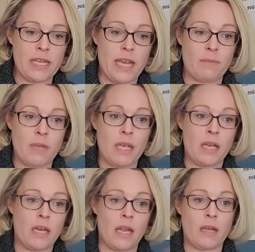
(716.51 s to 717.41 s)
came
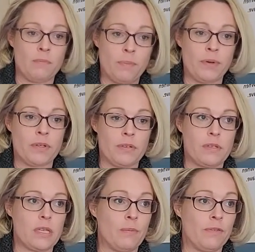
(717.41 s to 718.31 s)
in and put
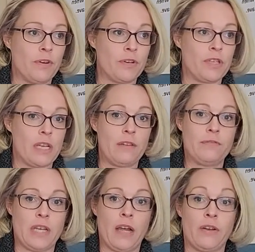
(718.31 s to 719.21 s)
some of her
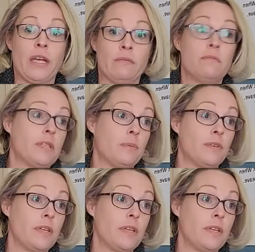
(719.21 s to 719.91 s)
stuff down and some